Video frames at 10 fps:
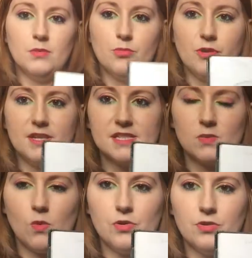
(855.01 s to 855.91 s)
Pretty
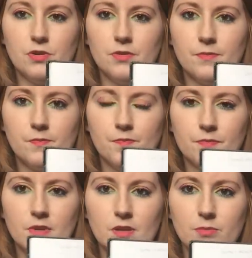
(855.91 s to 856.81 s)
swan,
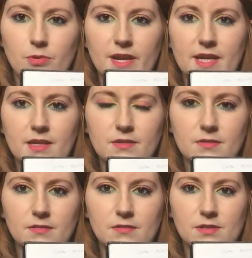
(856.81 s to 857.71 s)
pretty
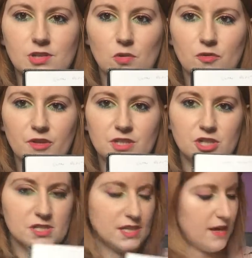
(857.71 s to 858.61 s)
dolphin
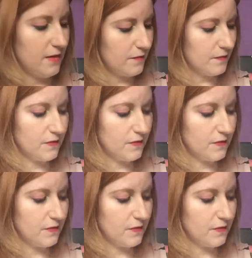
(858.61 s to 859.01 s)
just there.